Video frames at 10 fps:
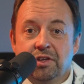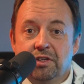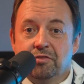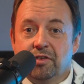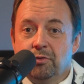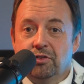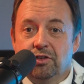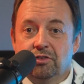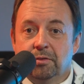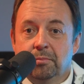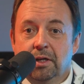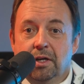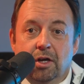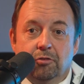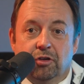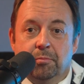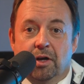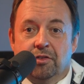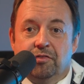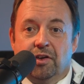on the interphone system from
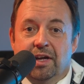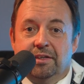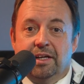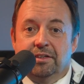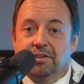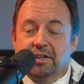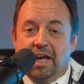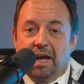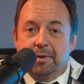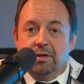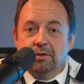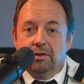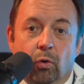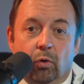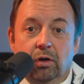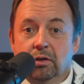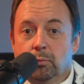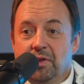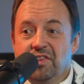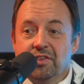the flight deck to the cabin or
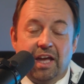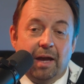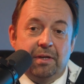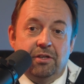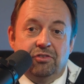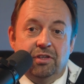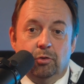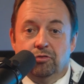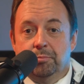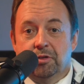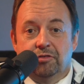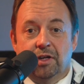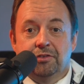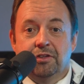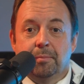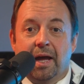within the cabin itself from the front to the